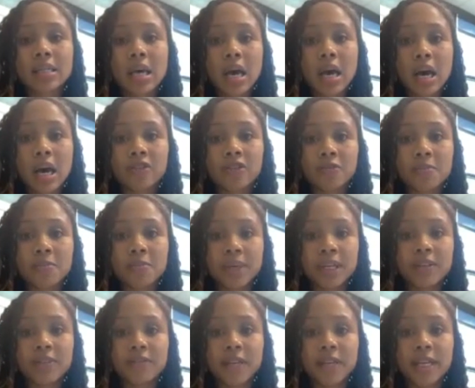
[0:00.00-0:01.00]
of
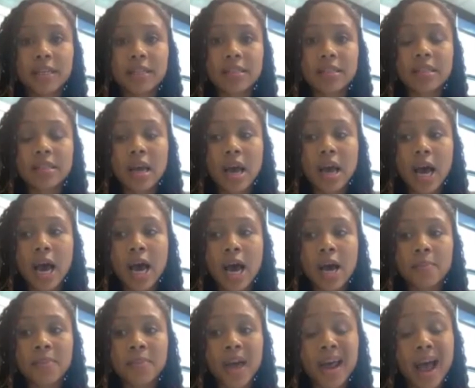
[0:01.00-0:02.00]
benefits
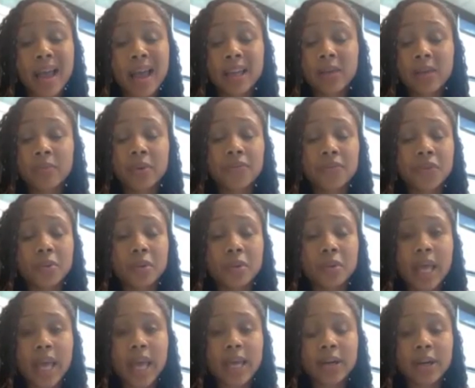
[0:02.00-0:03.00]
that I can review
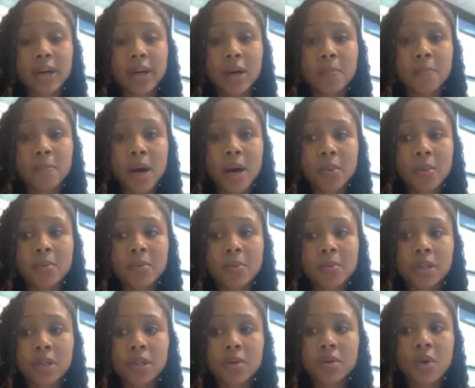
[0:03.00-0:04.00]
later, but we
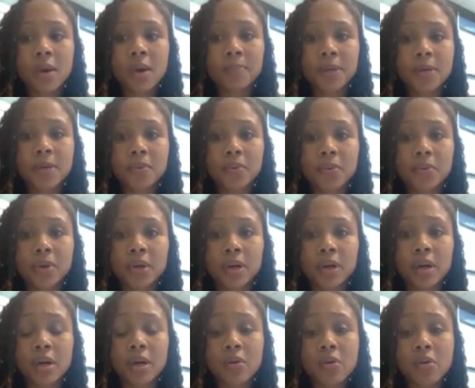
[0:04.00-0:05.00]
really want people
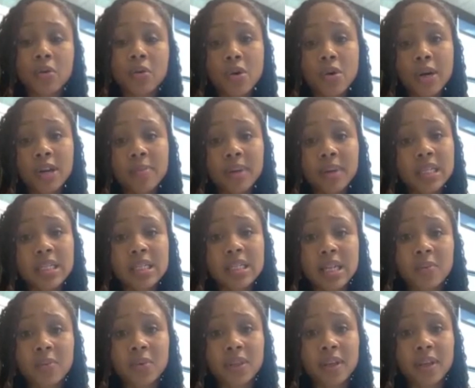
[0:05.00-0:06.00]
who are committed to staying
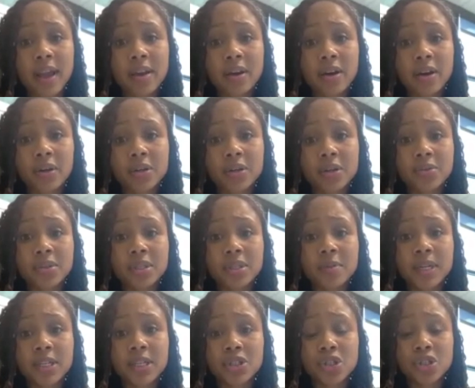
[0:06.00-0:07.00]
with Geico and who's
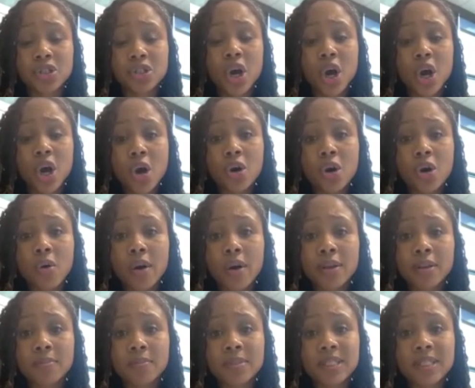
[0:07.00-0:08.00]
committed to
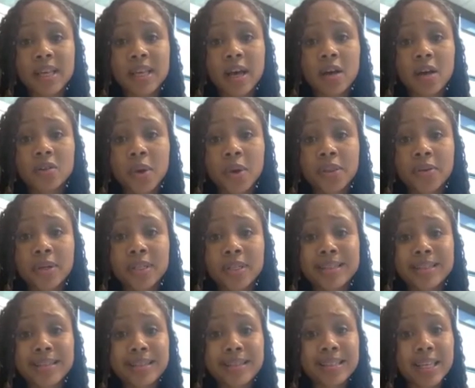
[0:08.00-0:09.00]
growing themselves, whether it's
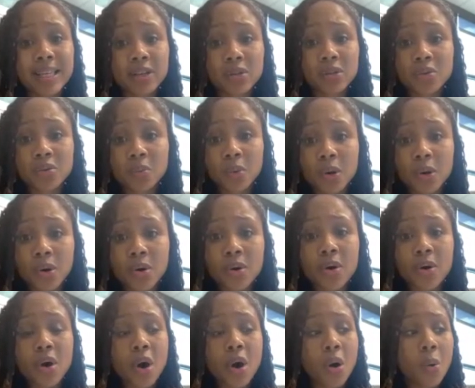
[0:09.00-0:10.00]
in the sales
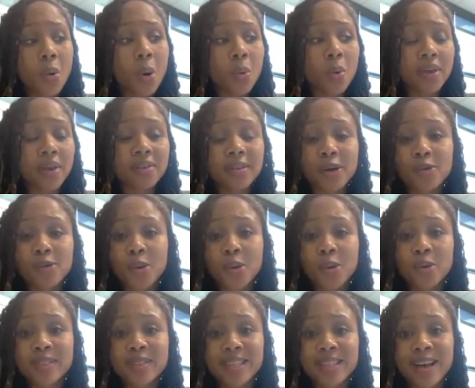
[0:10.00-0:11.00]
role or whether they grow
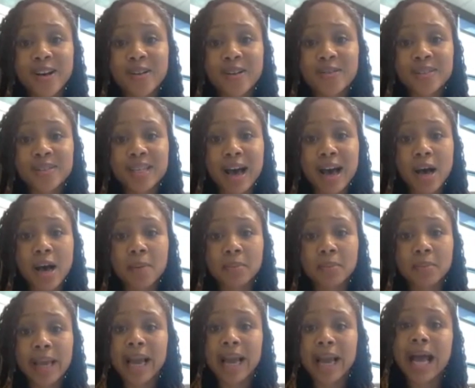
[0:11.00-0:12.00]
themselves
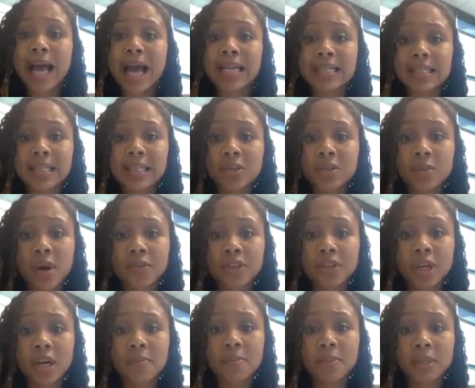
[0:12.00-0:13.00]
like I did throughout the
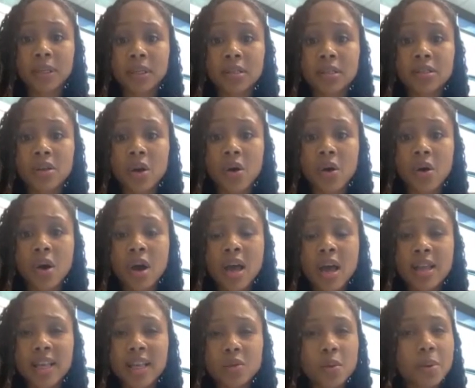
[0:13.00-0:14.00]
company. So
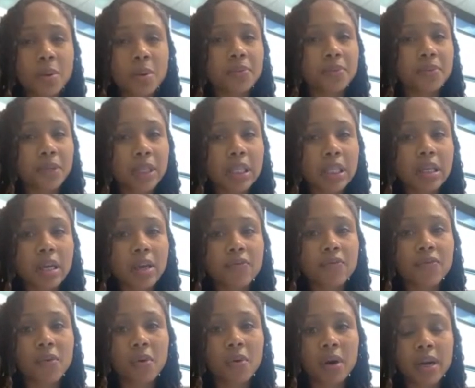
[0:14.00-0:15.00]
that's what we're really looking
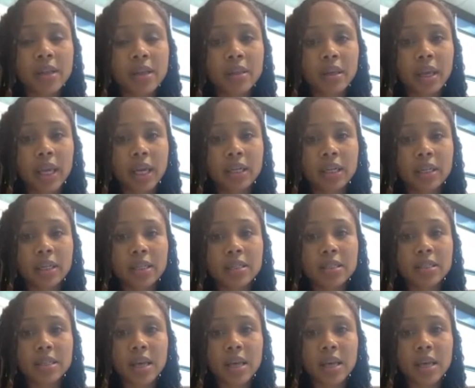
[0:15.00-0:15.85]
for in the candidates